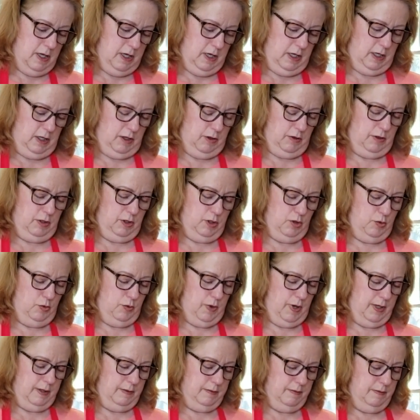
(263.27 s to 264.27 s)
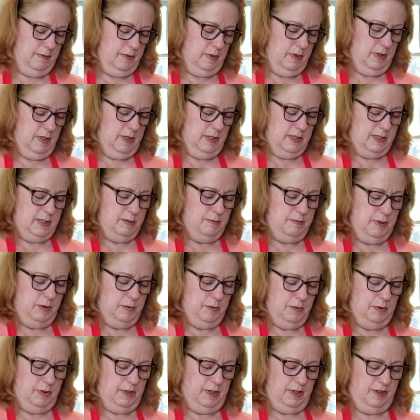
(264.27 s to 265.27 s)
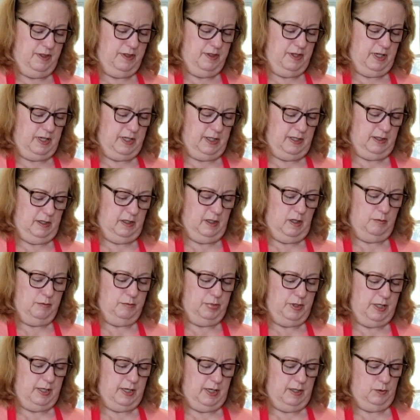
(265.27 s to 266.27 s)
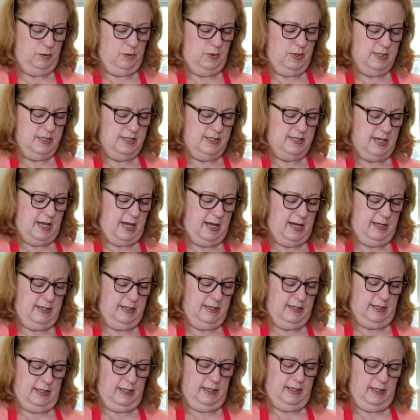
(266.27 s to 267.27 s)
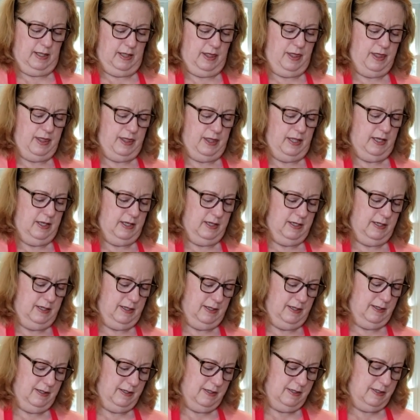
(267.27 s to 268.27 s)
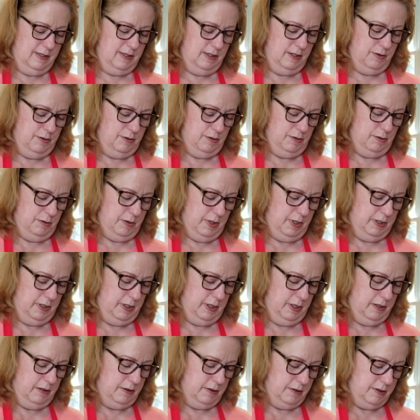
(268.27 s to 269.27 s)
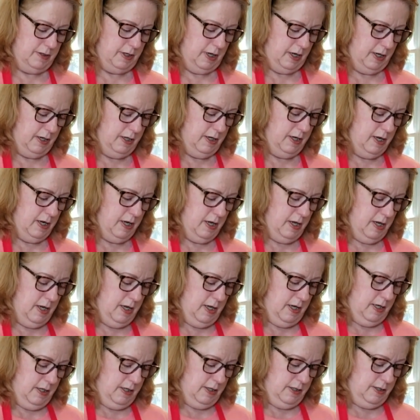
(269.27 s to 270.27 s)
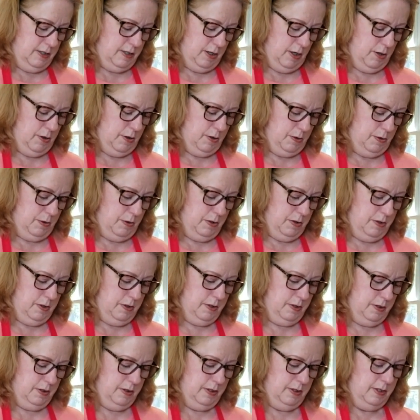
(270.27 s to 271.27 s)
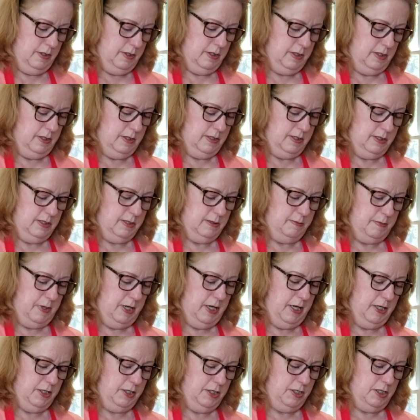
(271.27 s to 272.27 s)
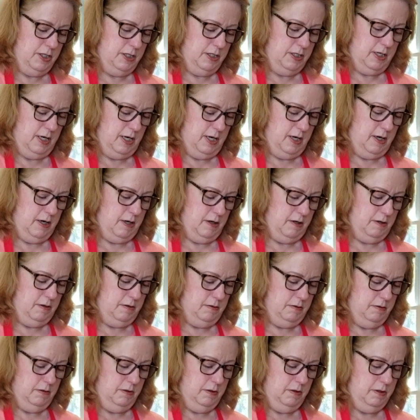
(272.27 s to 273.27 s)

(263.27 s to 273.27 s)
You know, you don't want it to be really thick and lumpy on one side and then thin and see-through on the other side. So smash it down.